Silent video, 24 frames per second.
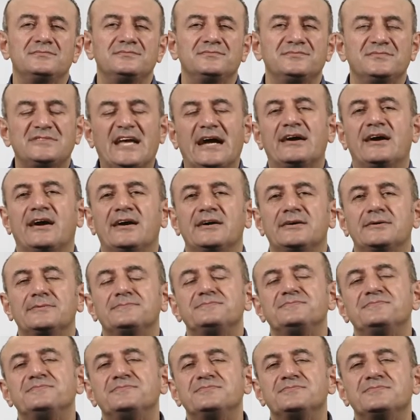there are
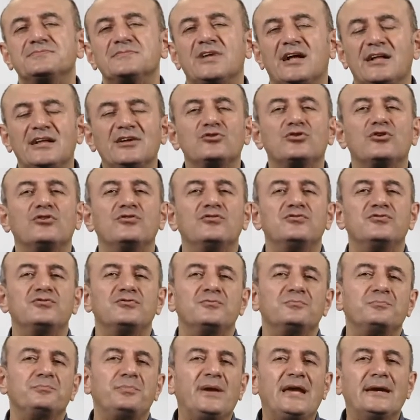a lot of
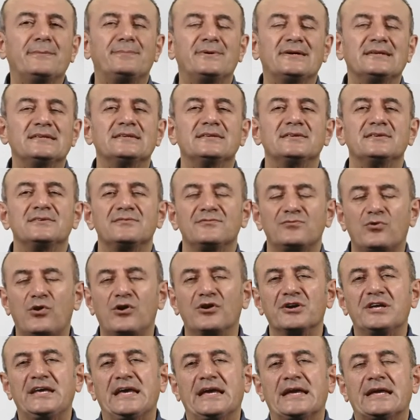people
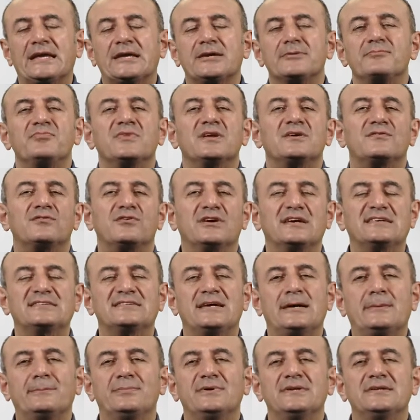working. For
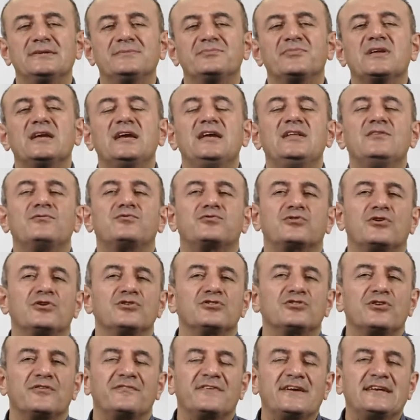example, in
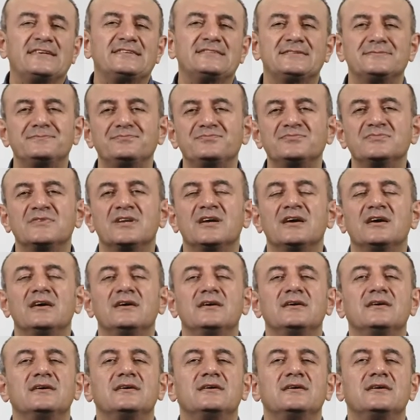front office,
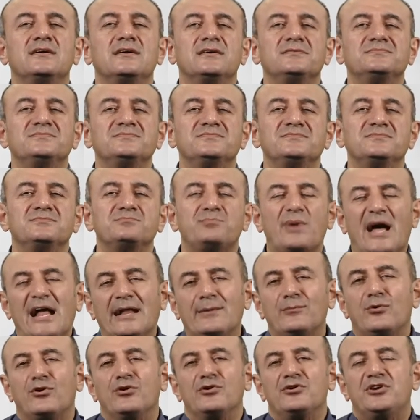
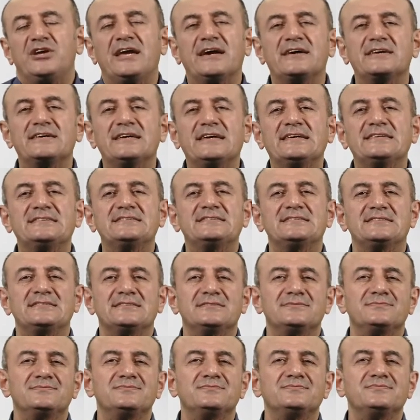bellboy carries
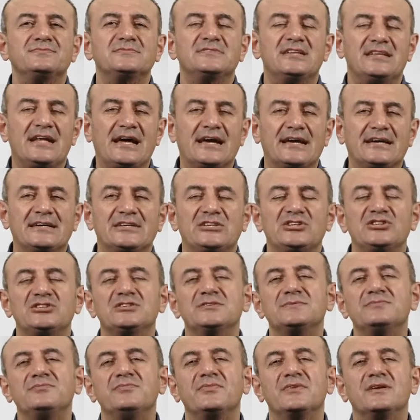luggage.
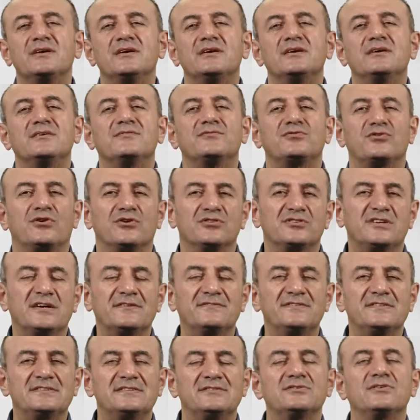Front
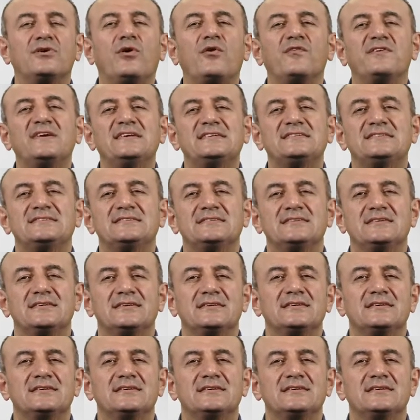office